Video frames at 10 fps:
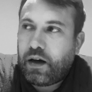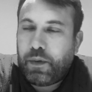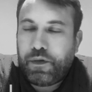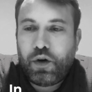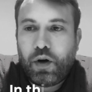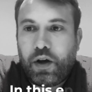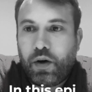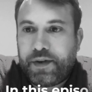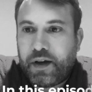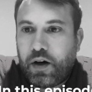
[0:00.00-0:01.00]
A few
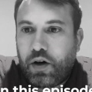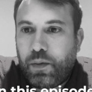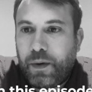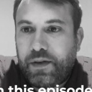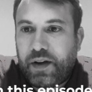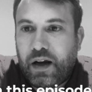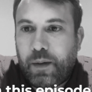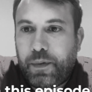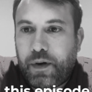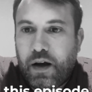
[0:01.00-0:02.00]
years ago, we set
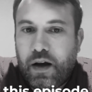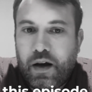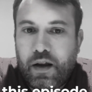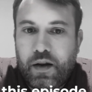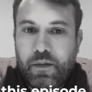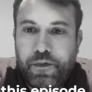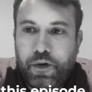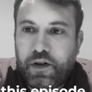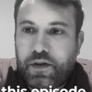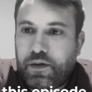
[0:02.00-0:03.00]
up the
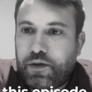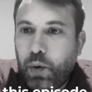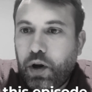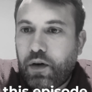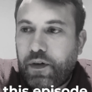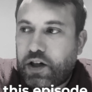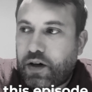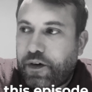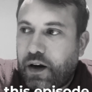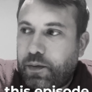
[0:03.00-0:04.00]
first studio venture
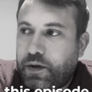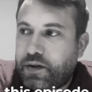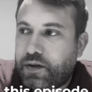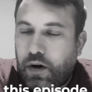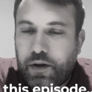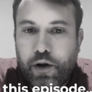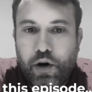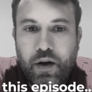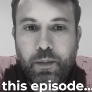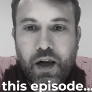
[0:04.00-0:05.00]
fund, which is around
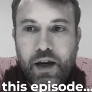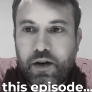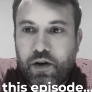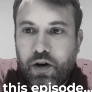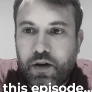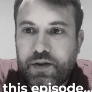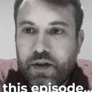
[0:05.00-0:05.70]
30 million euros.